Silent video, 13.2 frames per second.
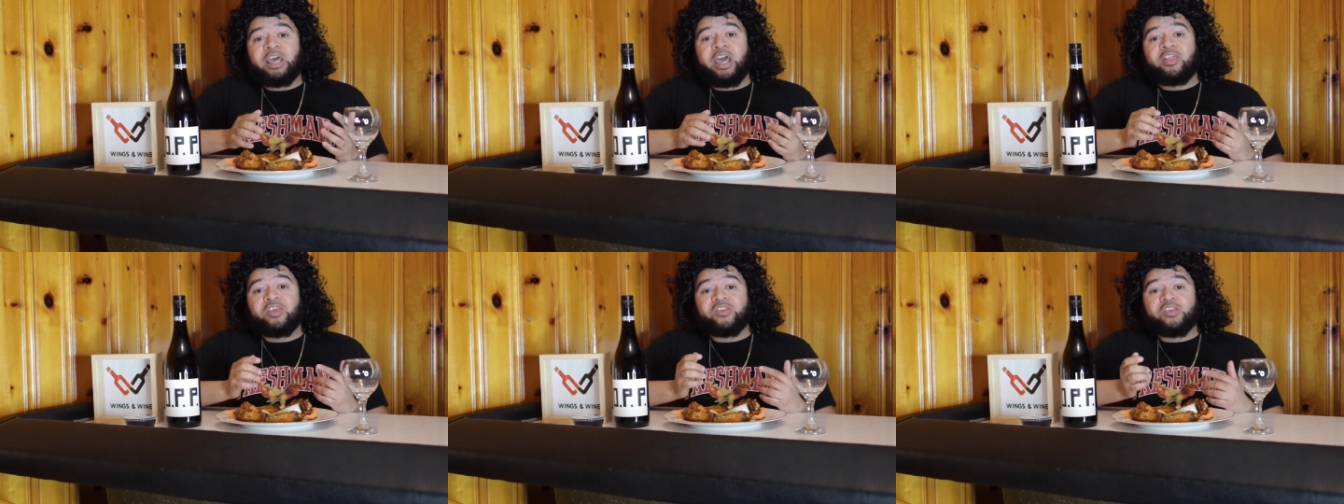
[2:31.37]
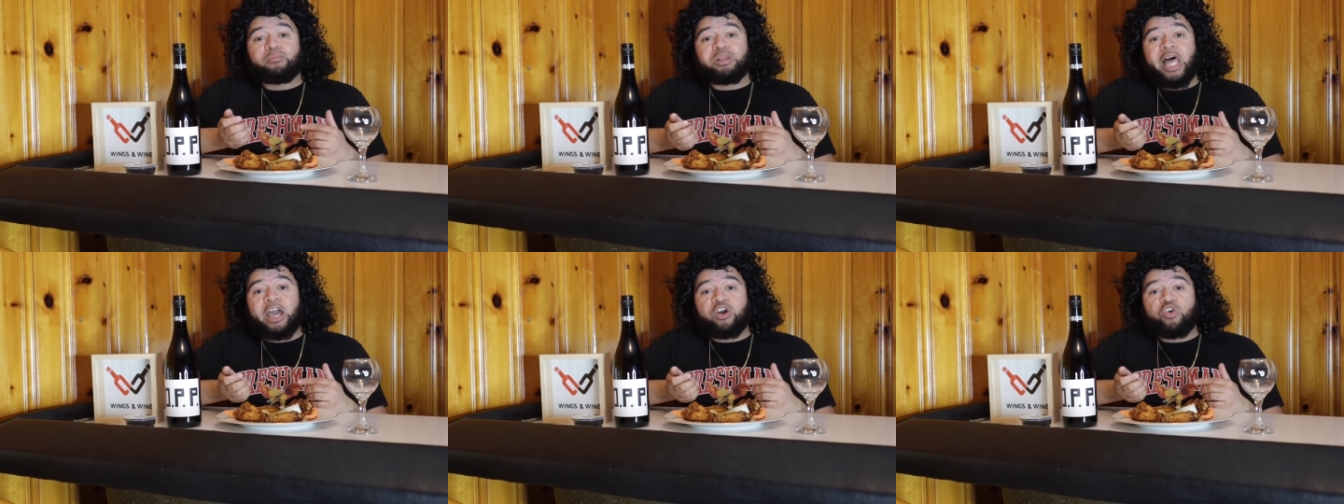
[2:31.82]
and this is a
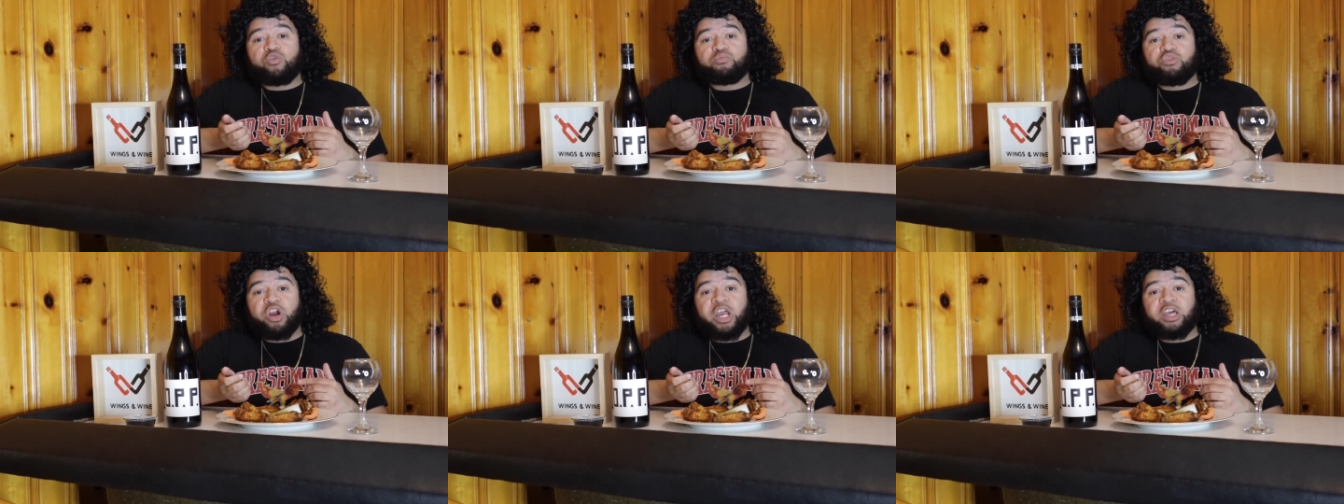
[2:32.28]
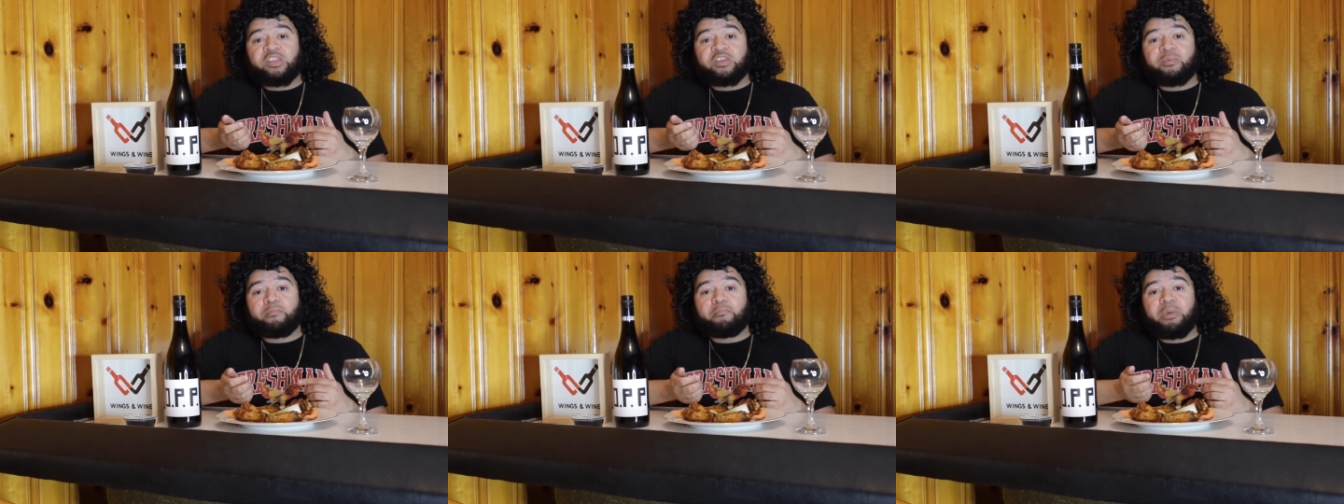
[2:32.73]
black-owned
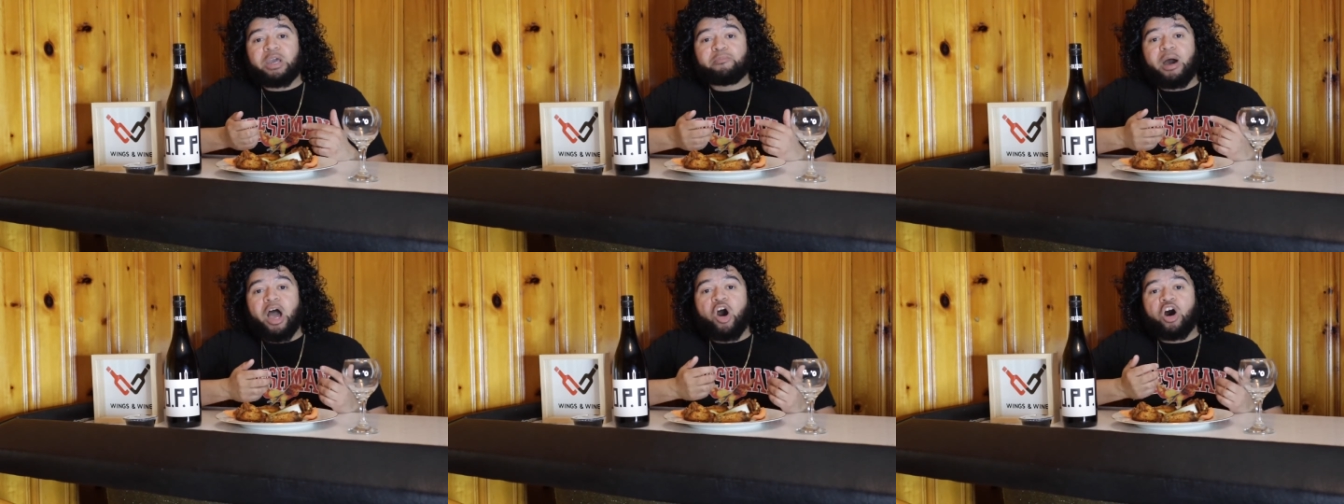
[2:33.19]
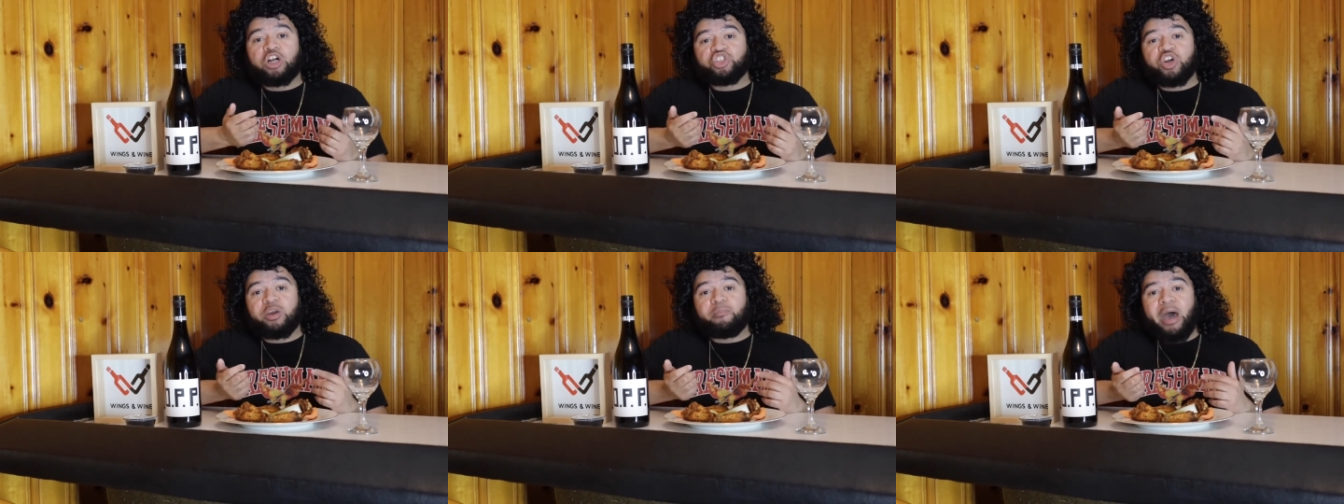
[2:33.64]
brand made by
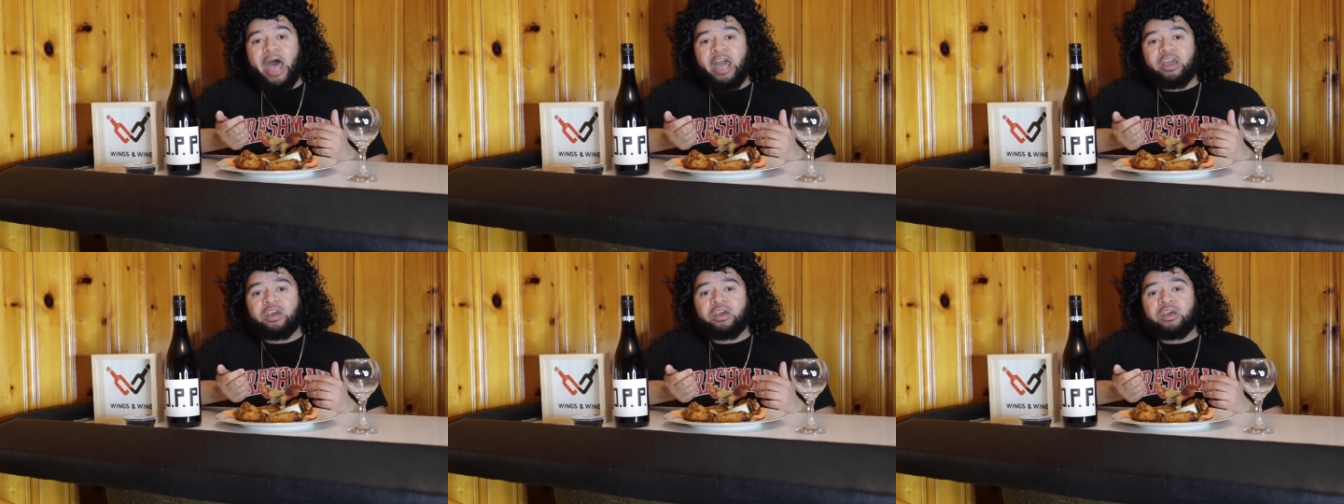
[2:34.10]
Andre Mack.